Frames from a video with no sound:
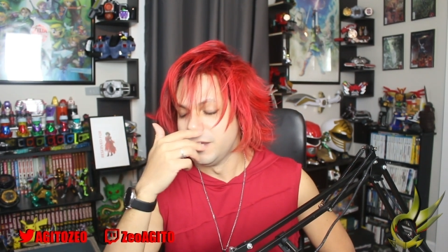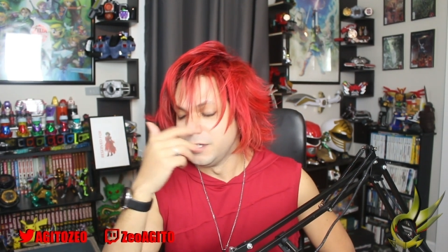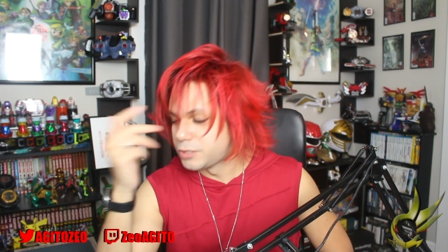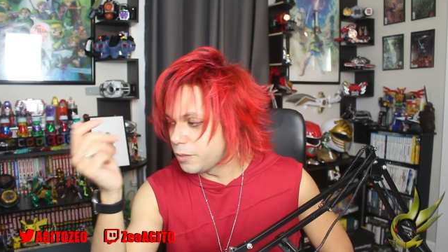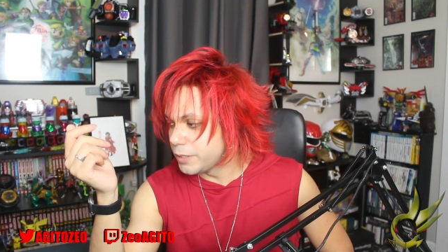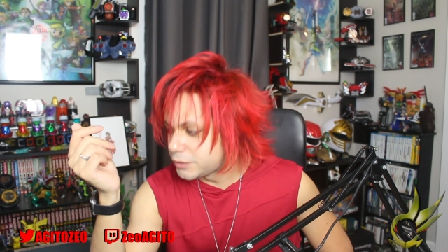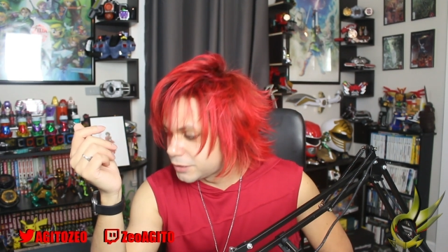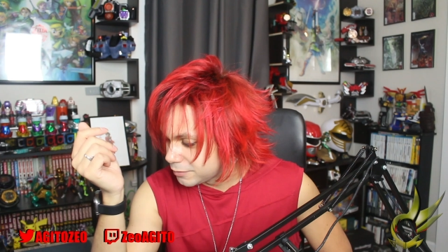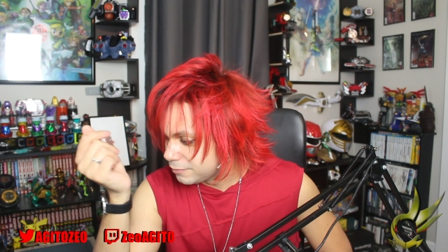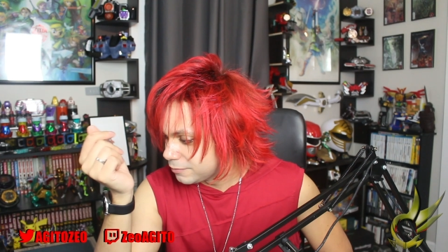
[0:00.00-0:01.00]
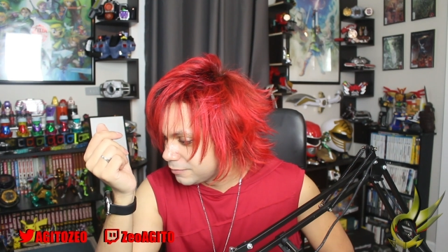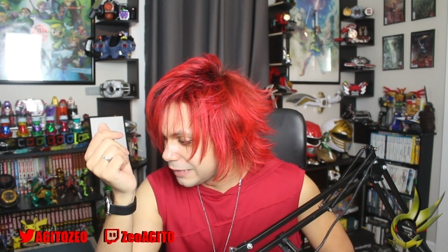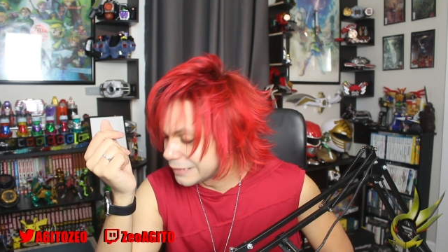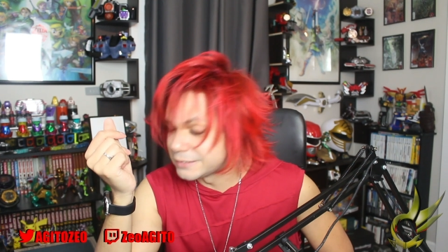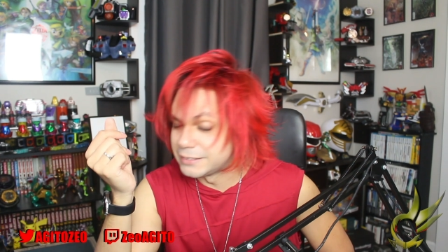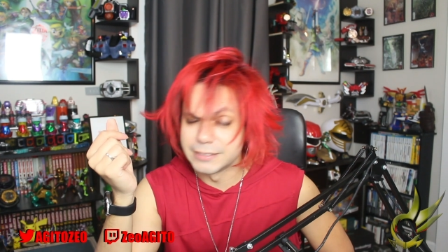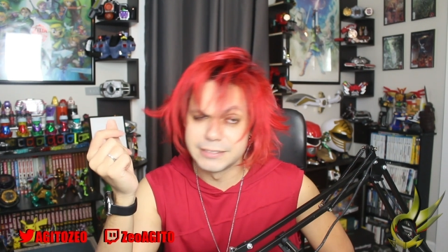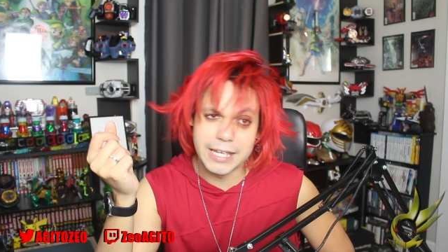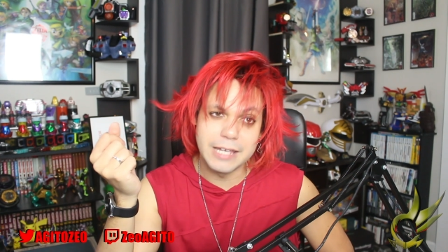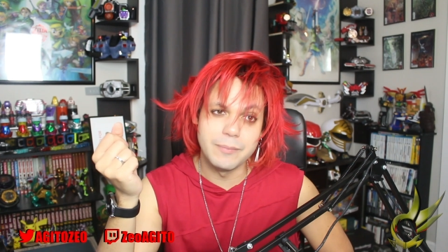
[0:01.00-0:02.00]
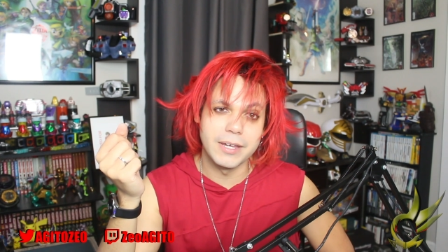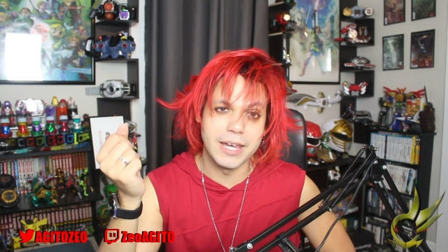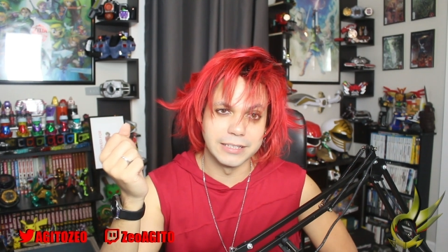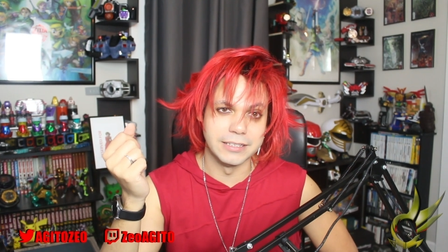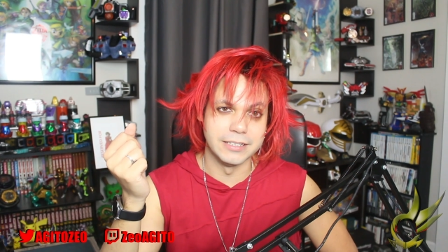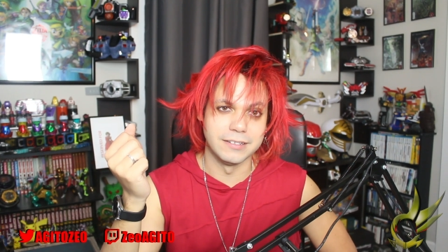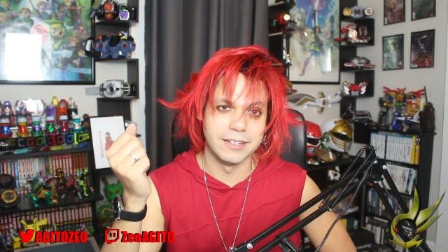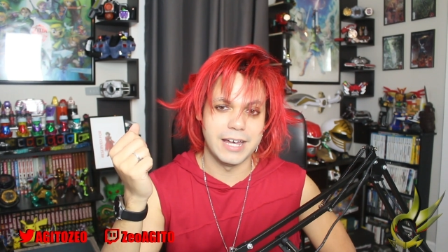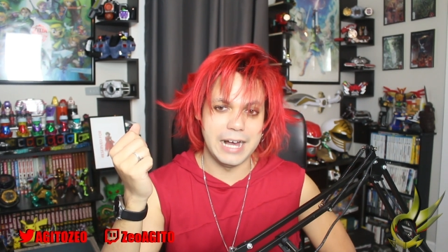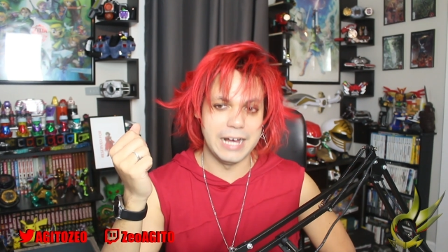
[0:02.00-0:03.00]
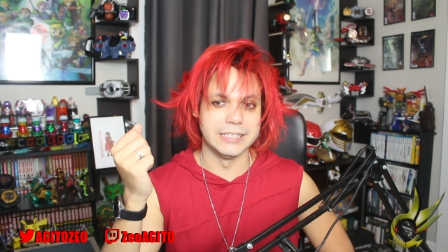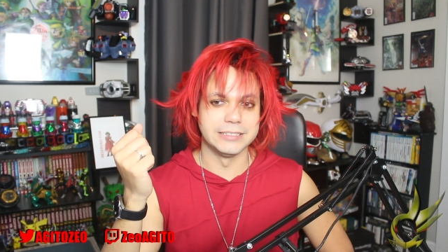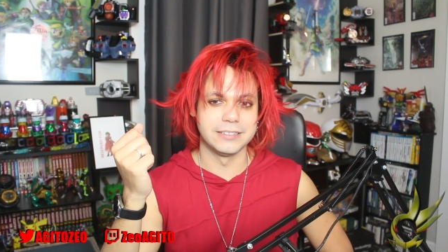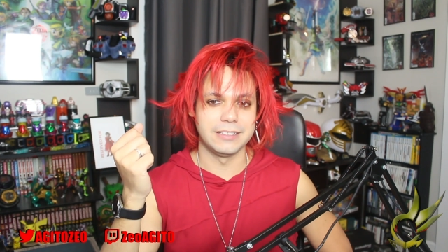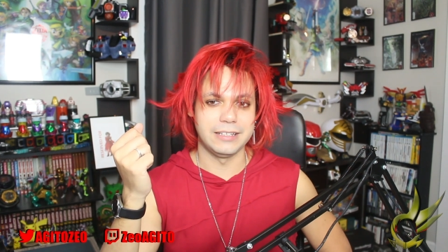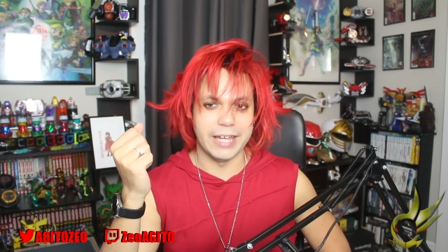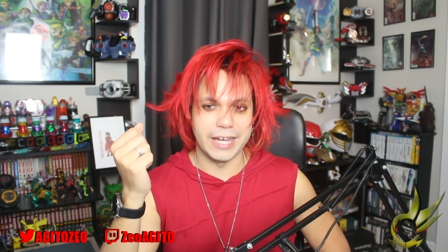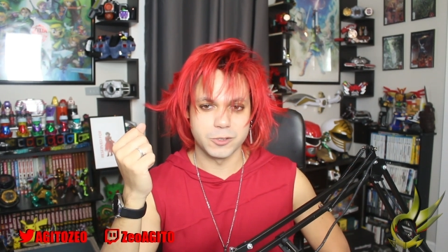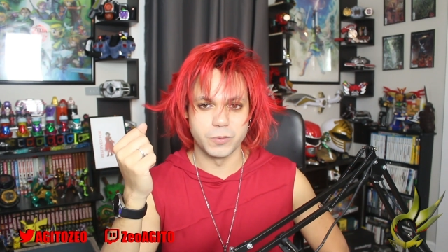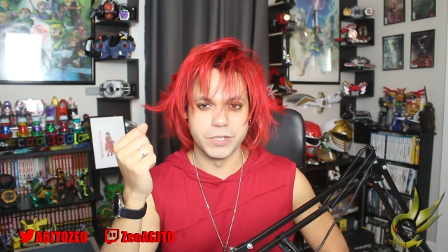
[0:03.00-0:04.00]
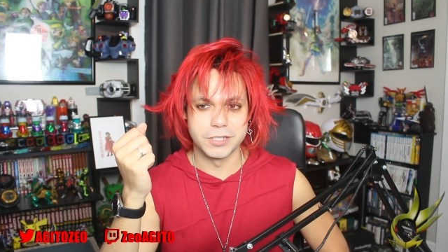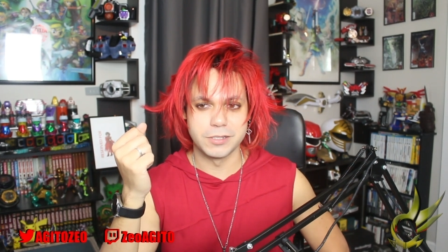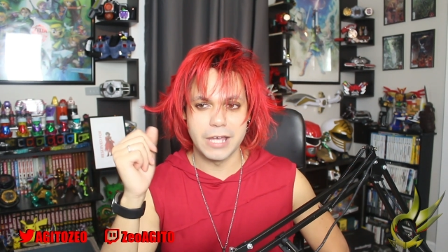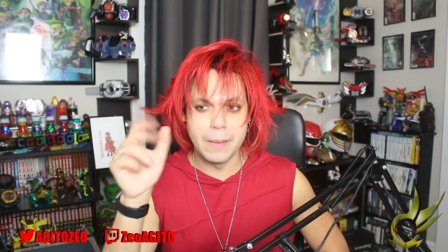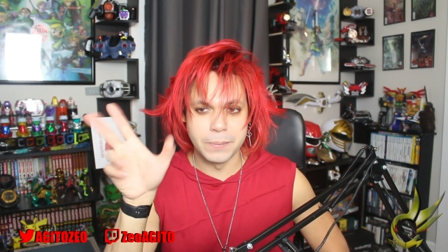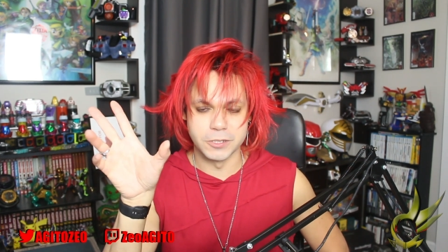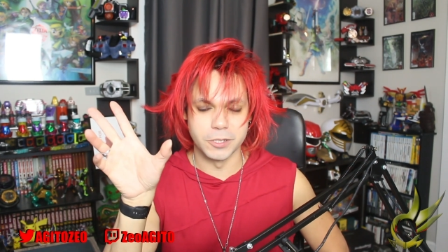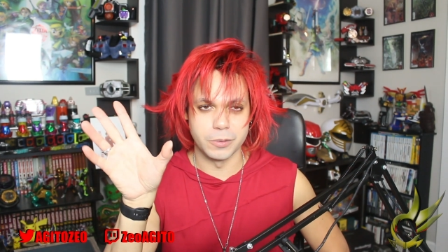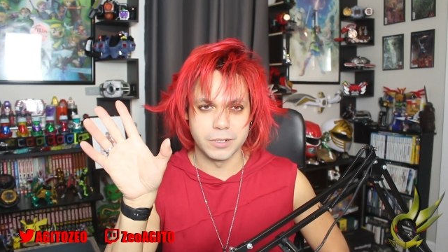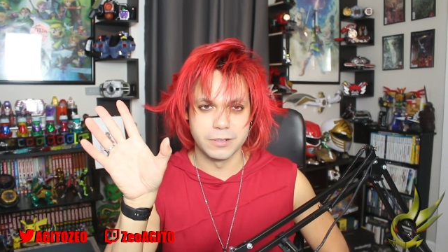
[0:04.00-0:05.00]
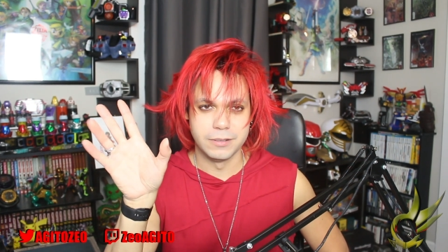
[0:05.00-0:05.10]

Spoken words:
So it's the same ending as last week's episode.